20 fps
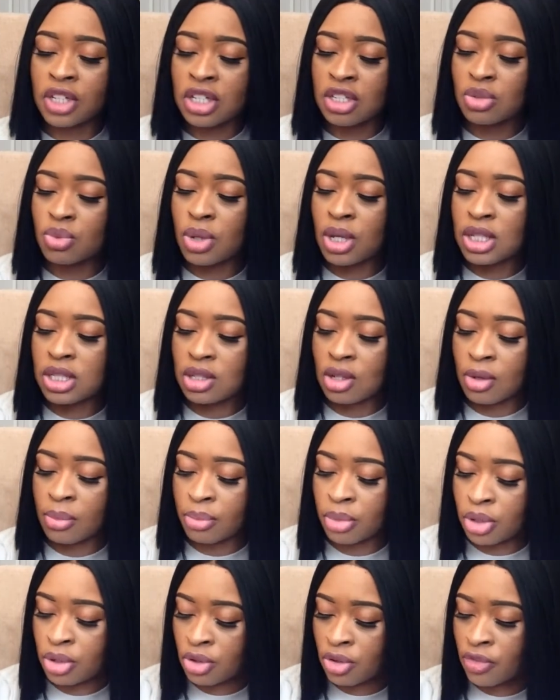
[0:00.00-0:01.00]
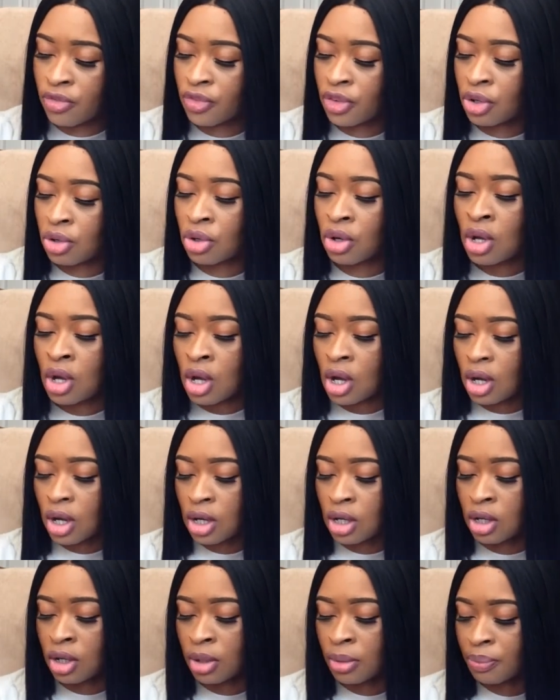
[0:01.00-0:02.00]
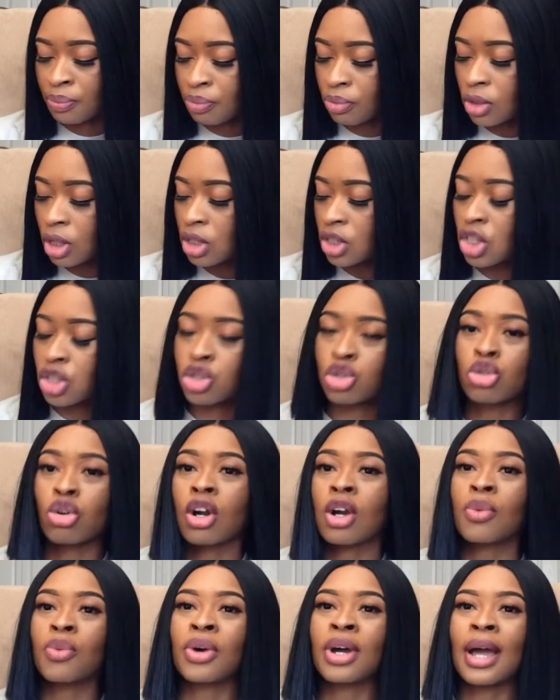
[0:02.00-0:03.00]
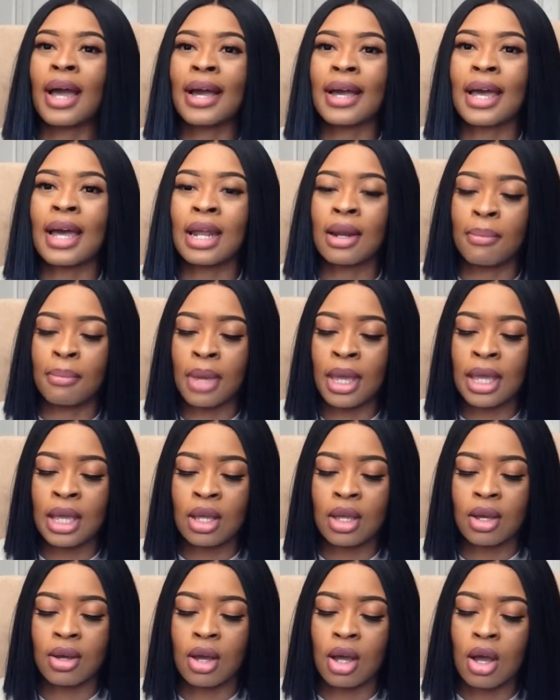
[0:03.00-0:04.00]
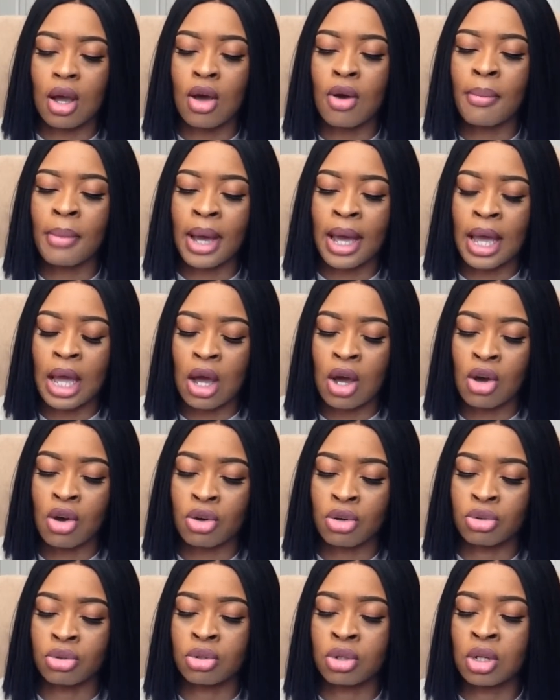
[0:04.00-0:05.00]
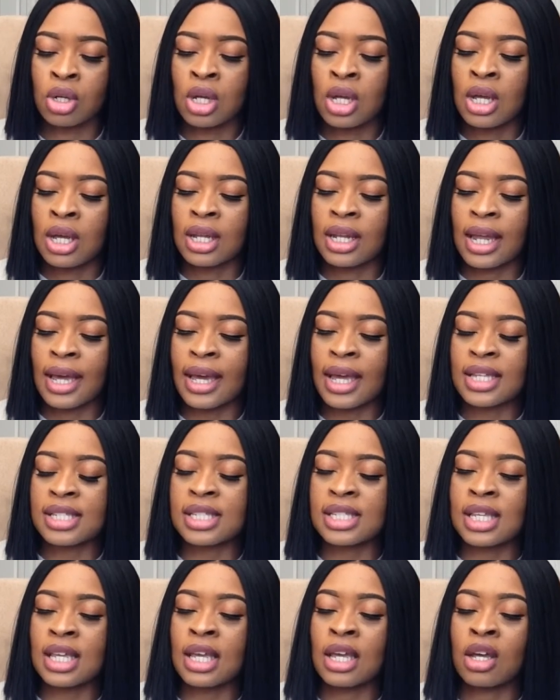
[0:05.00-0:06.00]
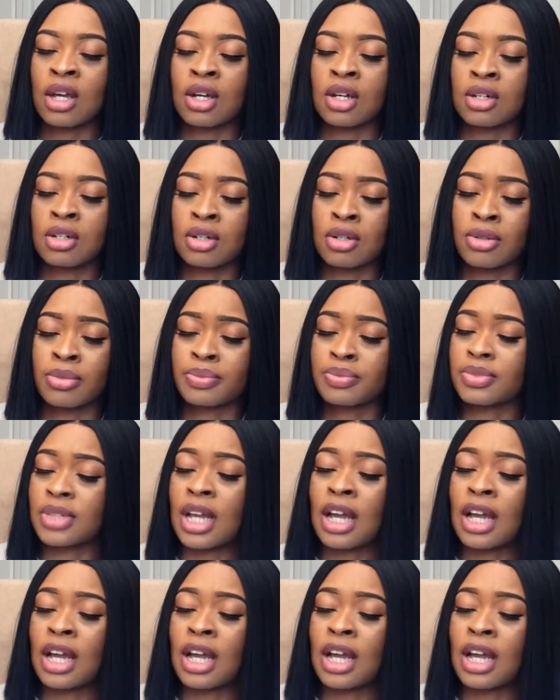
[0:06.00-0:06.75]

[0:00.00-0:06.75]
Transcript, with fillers: these wigs are beautiful um the shorter one I kind of make on my own like I said, um,